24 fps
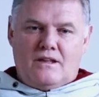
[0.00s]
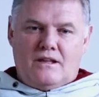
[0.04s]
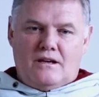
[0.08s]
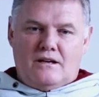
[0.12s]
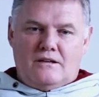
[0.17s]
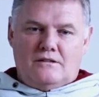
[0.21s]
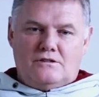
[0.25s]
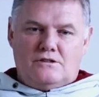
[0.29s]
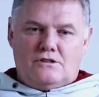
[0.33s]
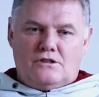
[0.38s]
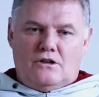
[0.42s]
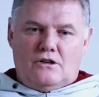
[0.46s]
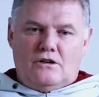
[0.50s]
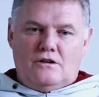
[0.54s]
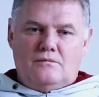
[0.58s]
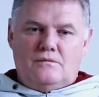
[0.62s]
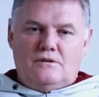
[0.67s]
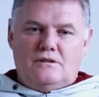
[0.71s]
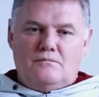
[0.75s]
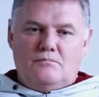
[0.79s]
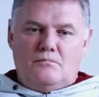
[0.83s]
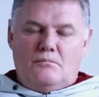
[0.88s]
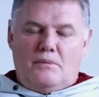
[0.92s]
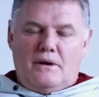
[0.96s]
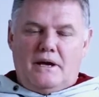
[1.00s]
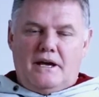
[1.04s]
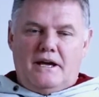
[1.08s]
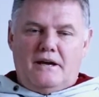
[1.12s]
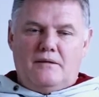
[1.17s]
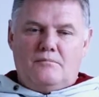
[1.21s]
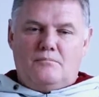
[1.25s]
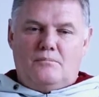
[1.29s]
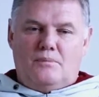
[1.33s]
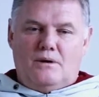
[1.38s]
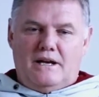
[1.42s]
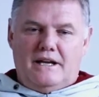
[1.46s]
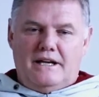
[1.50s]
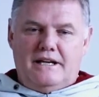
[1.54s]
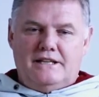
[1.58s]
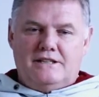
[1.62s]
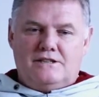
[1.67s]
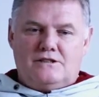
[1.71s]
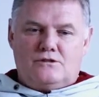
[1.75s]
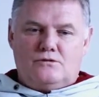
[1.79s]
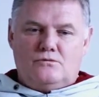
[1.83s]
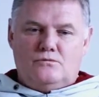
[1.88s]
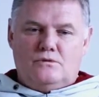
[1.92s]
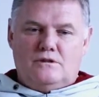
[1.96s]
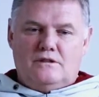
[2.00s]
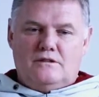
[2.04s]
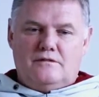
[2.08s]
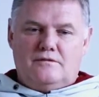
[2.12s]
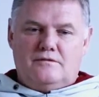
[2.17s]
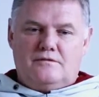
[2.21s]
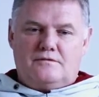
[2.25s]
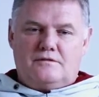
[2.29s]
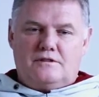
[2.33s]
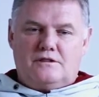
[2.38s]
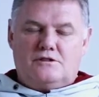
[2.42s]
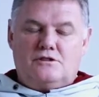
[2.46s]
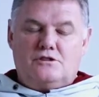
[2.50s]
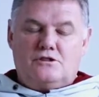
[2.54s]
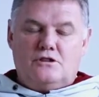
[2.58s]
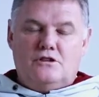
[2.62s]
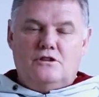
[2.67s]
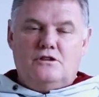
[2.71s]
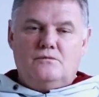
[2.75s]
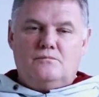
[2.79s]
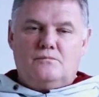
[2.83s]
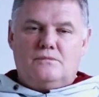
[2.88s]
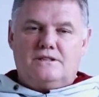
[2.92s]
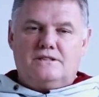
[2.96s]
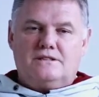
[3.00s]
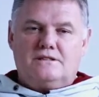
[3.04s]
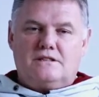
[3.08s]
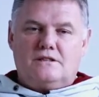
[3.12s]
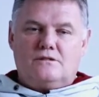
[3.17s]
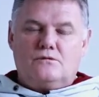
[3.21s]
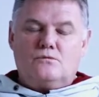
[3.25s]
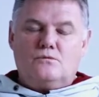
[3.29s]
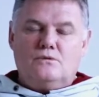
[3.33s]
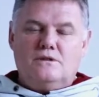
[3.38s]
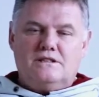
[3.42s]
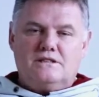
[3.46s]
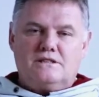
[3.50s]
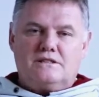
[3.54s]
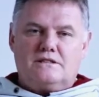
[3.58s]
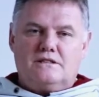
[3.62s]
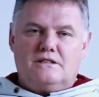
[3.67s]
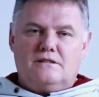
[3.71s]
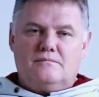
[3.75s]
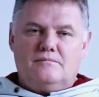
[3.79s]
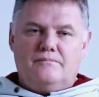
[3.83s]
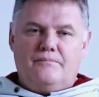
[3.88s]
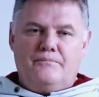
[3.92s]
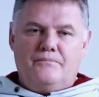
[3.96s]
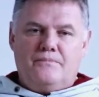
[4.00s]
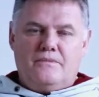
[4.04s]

Solomon being blessed with discernment and wisdom,